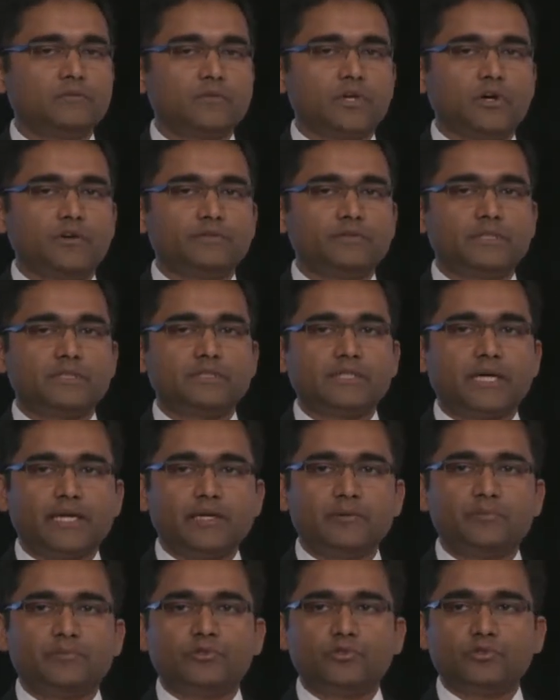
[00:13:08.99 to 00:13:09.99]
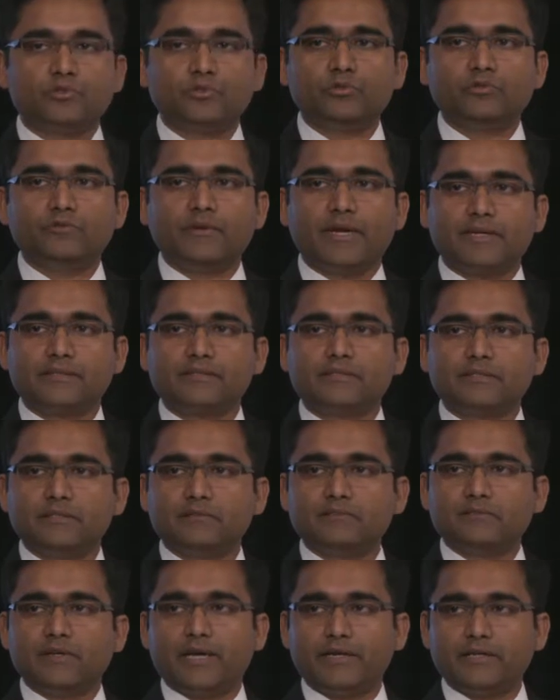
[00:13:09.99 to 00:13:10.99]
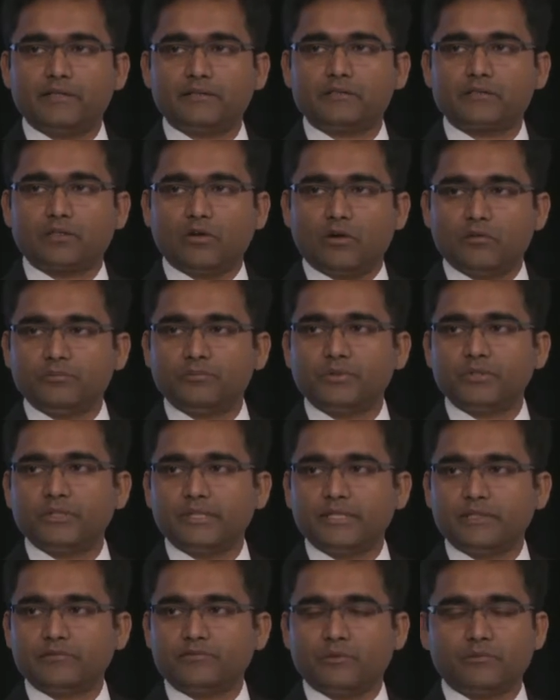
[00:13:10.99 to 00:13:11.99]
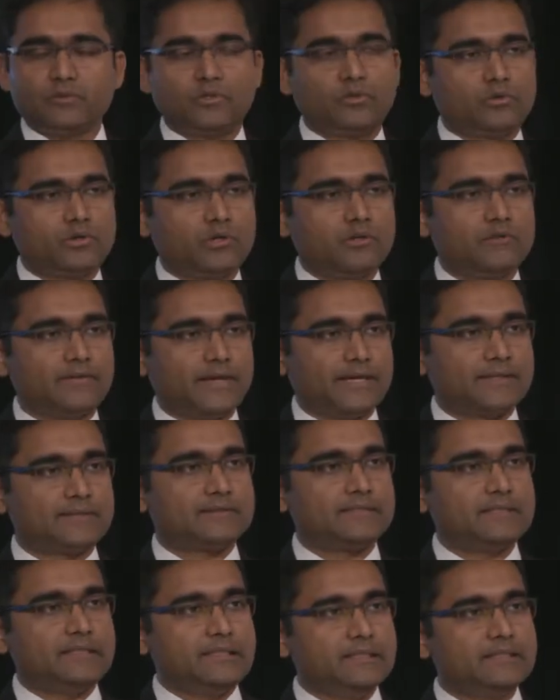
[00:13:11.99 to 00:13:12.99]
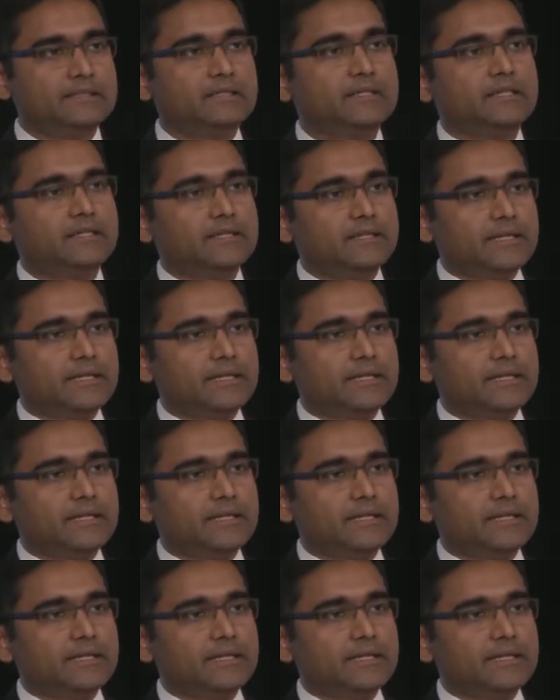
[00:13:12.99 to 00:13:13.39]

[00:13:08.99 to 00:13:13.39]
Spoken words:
of the type 2 vaccine virus component from the oral vaccine.